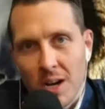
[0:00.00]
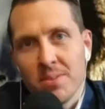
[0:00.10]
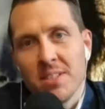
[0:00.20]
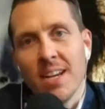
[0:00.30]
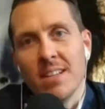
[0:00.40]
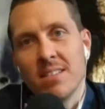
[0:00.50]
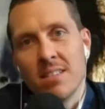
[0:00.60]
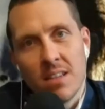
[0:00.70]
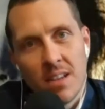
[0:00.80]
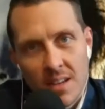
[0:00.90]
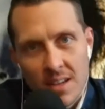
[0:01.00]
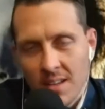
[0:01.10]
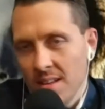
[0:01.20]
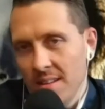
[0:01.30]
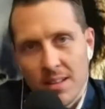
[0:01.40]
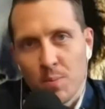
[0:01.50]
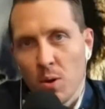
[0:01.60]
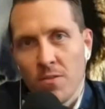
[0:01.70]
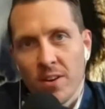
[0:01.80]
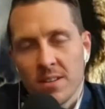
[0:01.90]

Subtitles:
Saints. It's perfect.